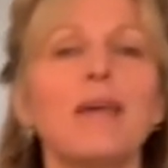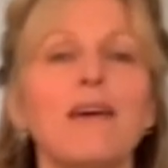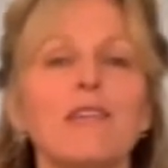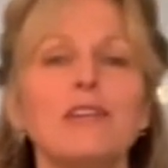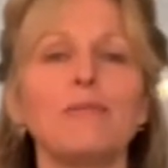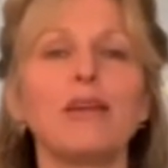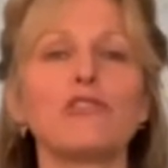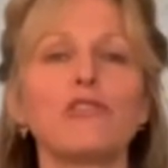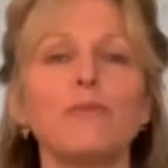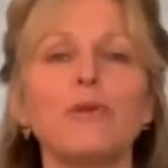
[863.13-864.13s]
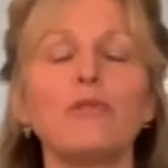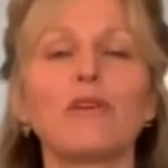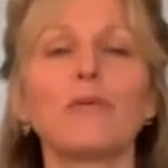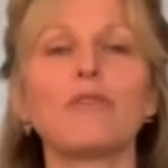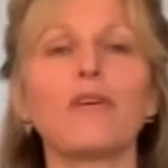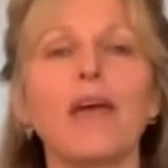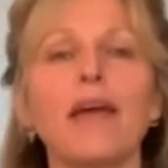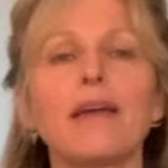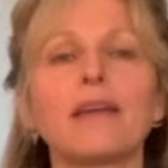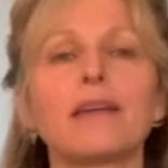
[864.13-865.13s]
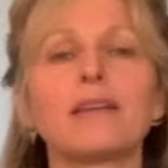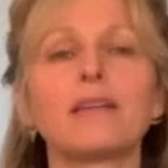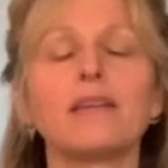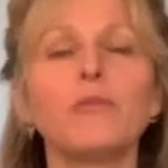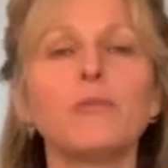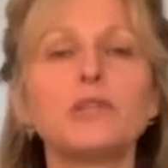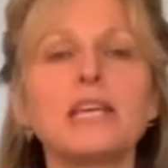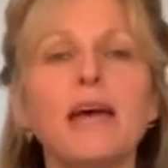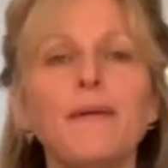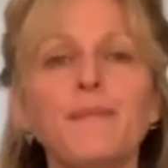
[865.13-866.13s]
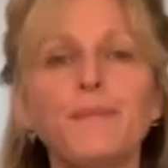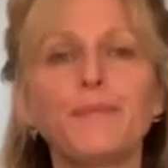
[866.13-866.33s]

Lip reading: me, I wanted to make sure the music was okay. One more time.